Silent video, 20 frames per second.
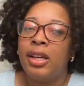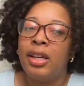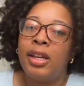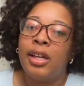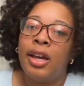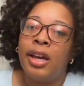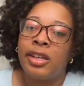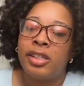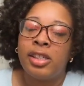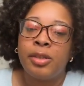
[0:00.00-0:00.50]

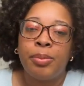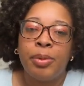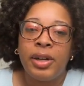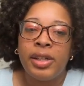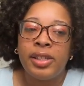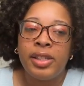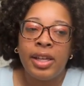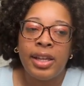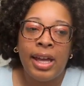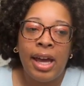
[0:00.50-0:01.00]

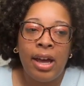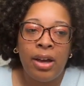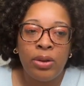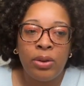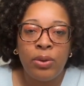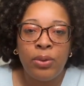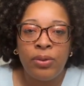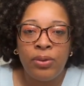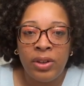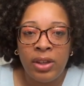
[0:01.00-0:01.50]
Expressing how you
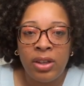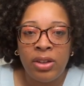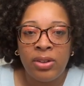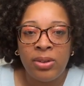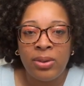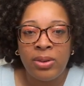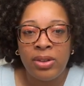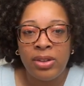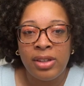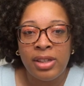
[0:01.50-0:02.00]
feel
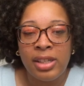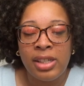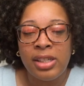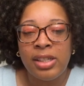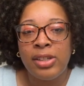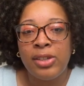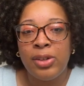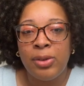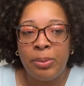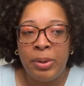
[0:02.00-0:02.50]

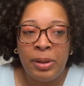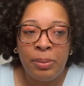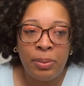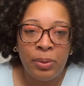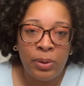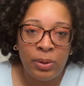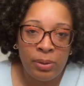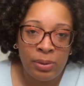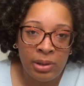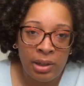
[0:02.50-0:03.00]
to people
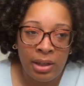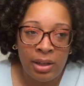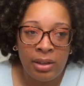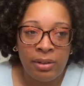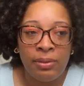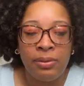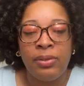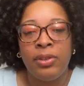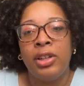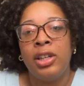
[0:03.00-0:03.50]
you love,
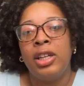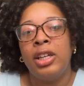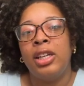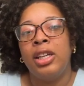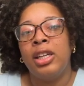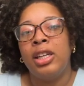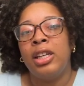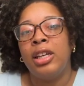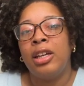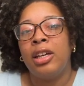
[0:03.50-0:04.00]

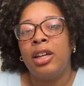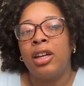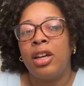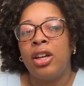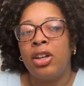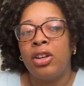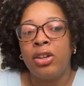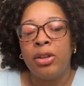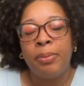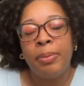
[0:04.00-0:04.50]

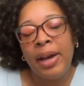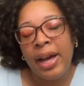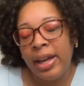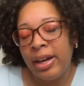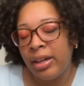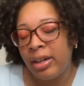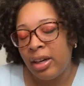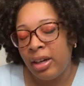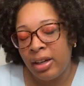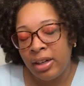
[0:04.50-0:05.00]
good, bad,
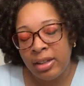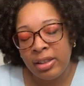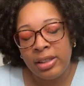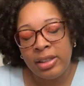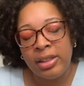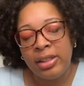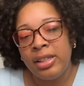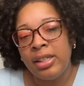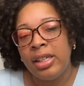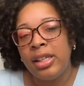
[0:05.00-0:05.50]
and
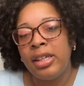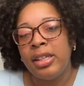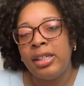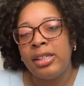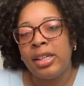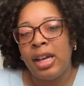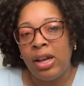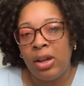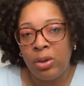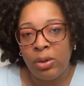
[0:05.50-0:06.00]
ugly, is
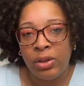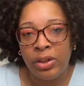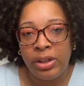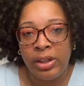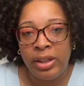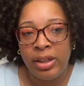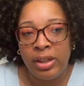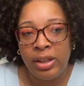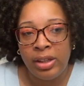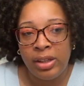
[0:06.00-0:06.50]

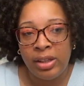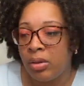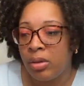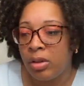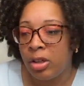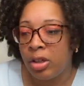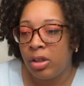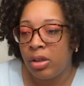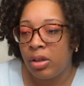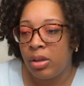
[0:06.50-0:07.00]
healthy.
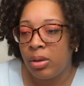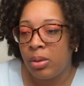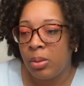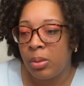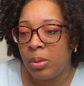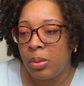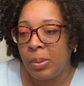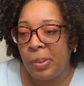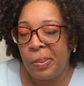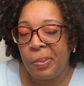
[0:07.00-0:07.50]

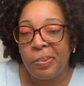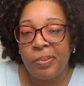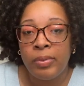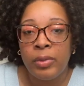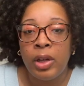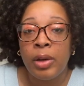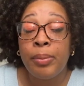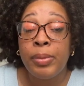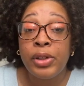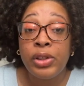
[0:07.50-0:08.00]

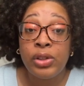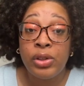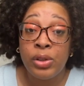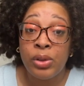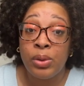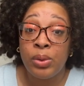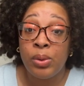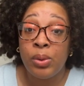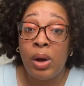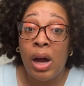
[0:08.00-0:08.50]
Number
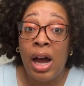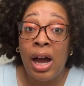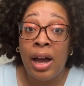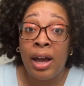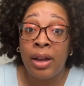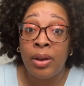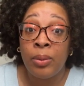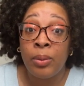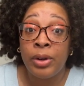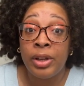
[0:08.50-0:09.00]
2,
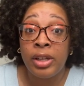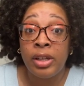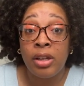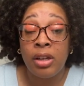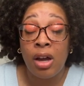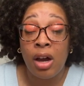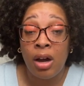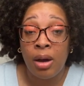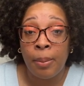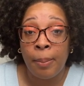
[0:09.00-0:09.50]
I went
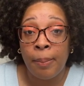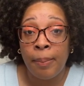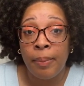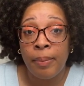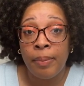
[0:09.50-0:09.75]
numb.